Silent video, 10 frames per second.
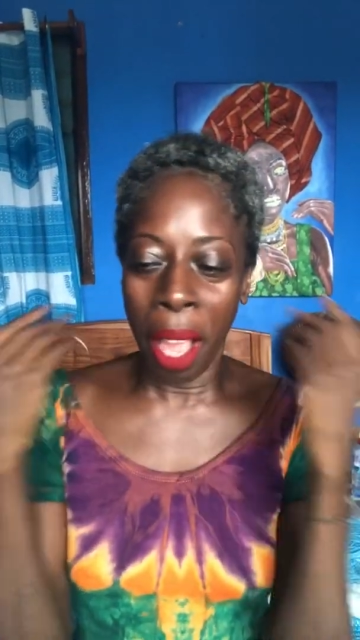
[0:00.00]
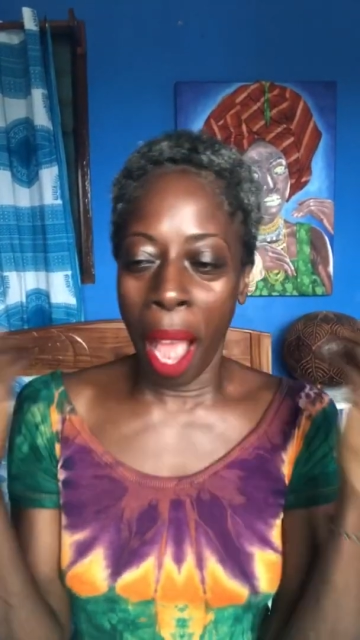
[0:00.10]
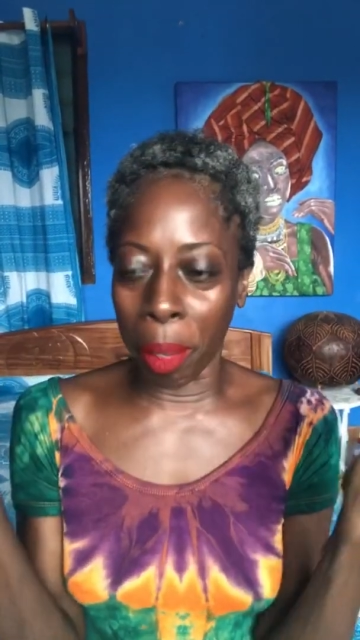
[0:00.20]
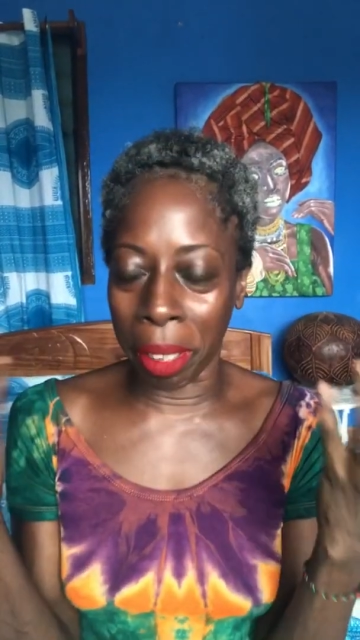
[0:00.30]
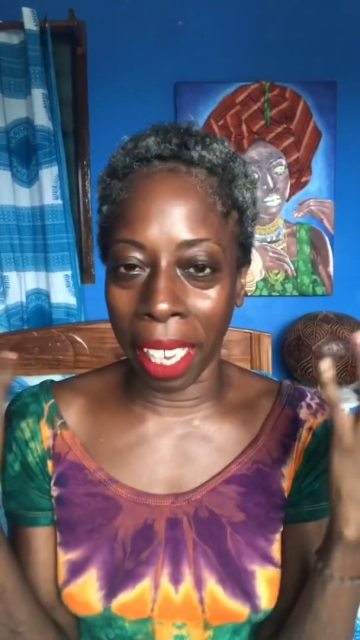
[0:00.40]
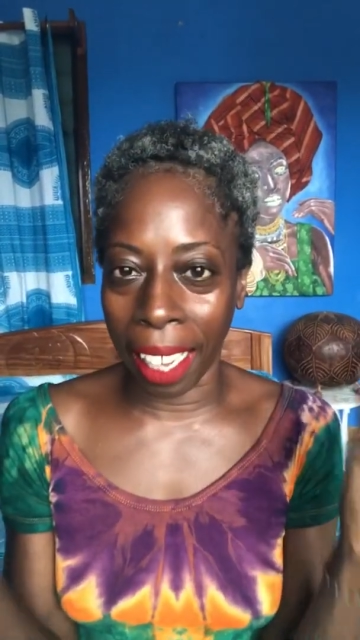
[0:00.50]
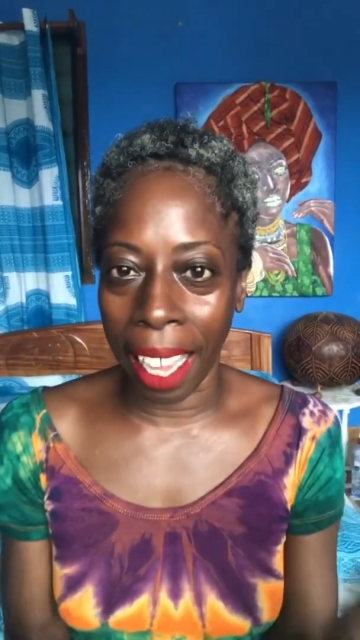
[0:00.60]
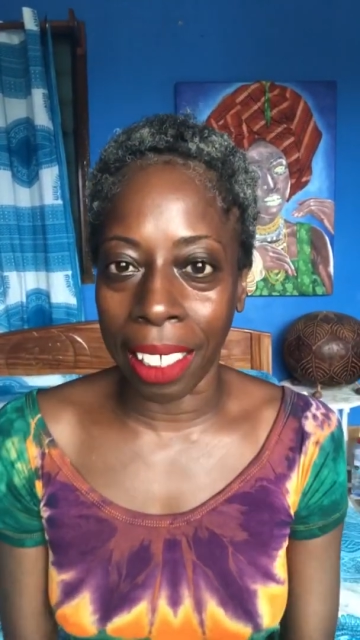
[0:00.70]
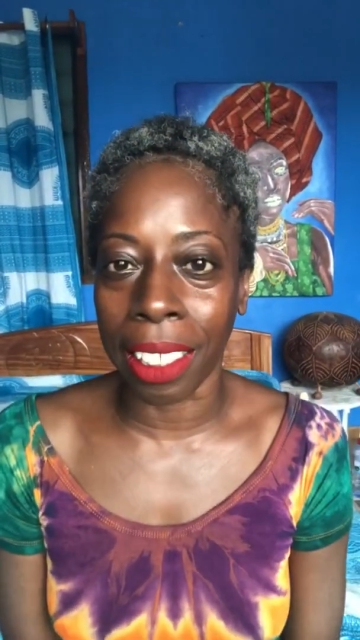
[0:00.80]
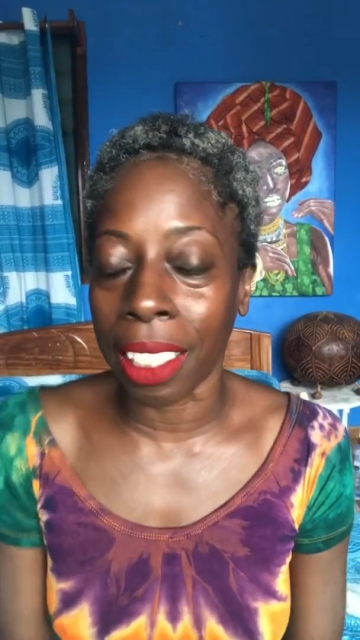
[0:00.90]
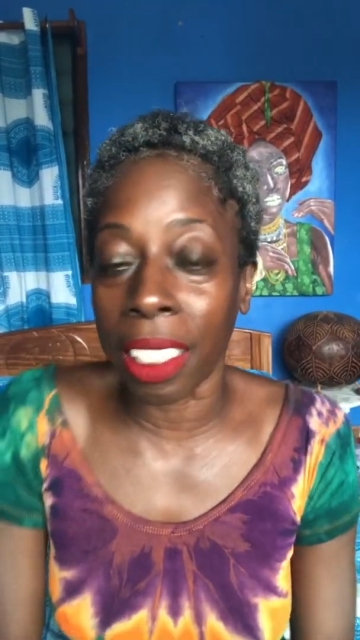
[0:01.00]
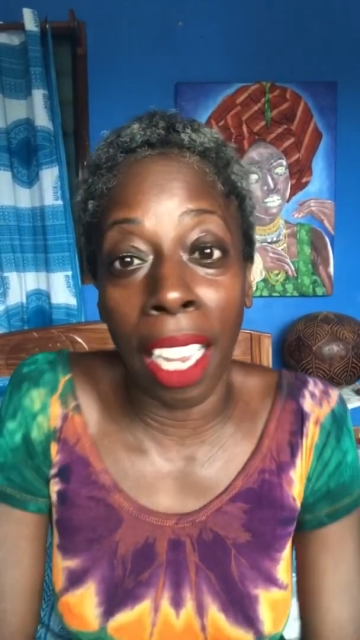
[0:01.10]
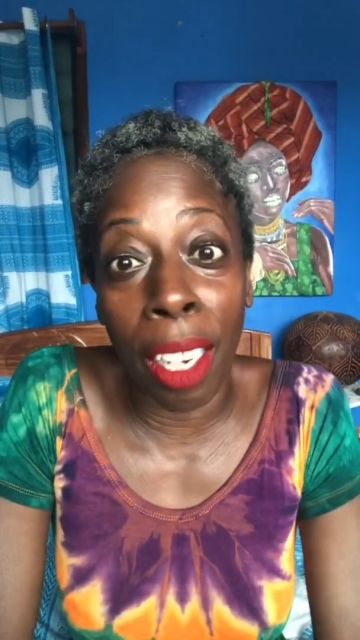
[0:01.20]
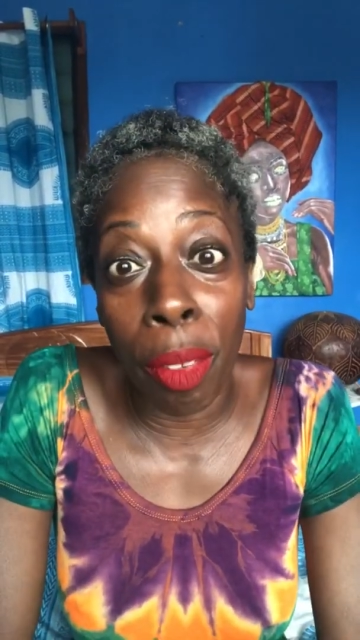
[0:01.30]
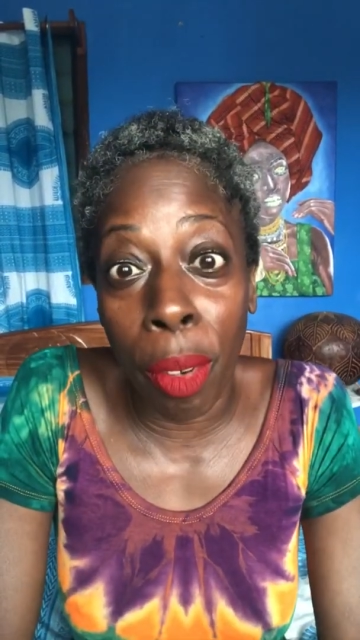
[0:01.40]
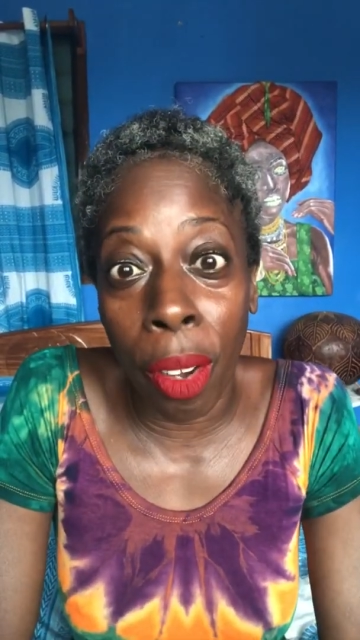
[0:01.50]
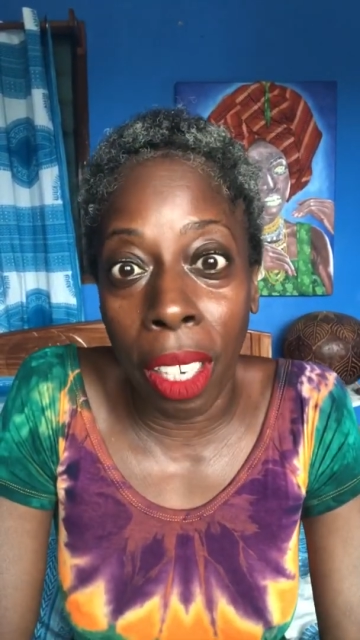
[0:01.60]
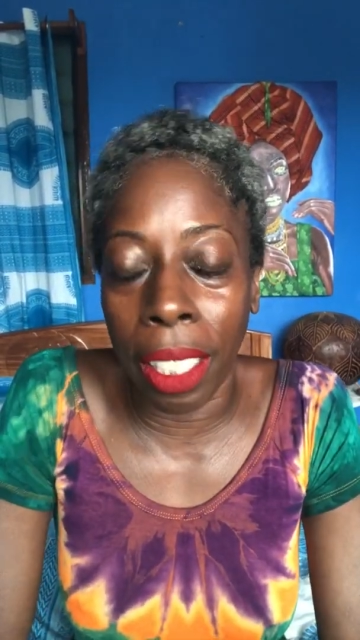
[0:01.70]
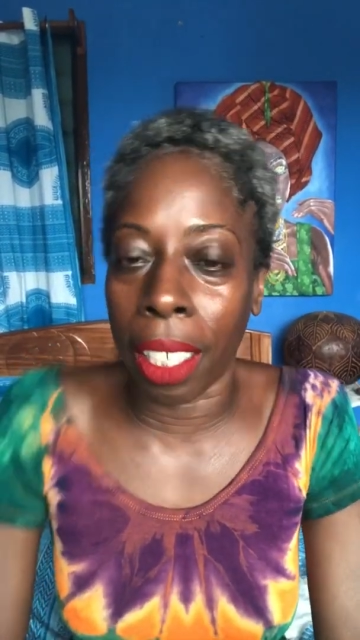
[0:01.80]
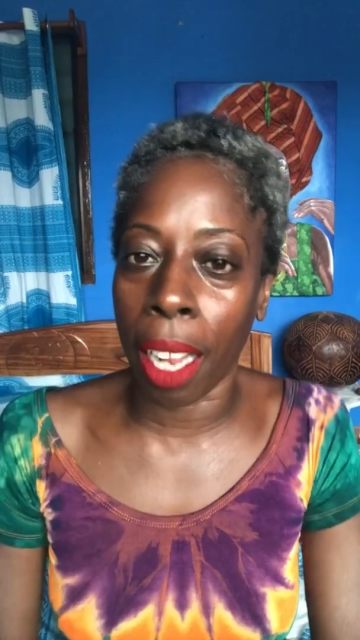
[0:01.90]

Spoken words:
I mean, like I need because I never on it.